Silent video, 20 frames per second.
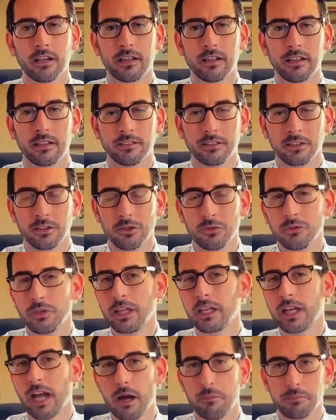is a
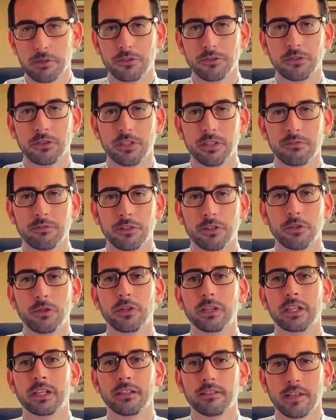unique opportunity for you
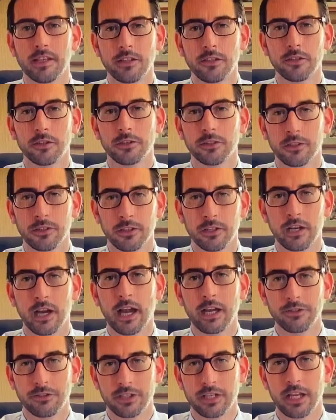to continue your
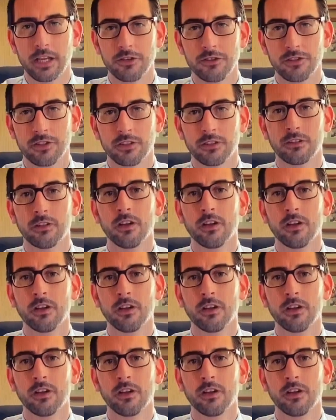education